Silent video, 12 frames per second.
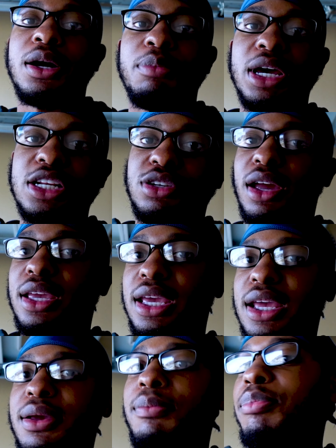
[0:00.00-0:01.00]
up money so I can
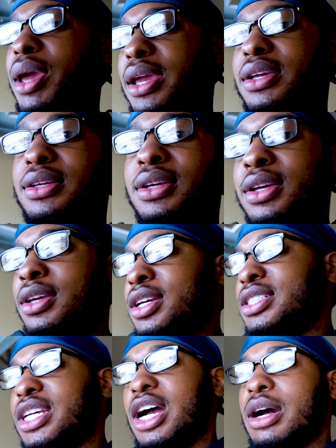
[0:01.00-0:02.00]
get paint
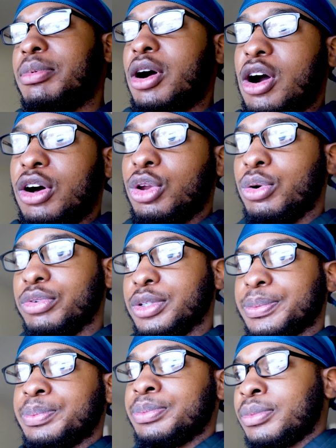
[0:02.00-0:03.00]
job all
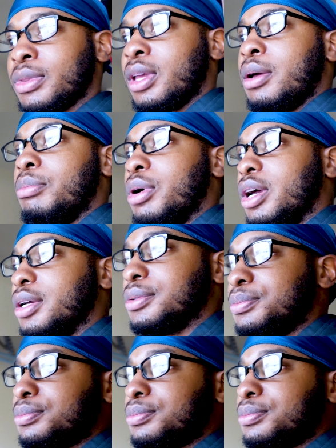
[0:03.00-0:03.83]
over. But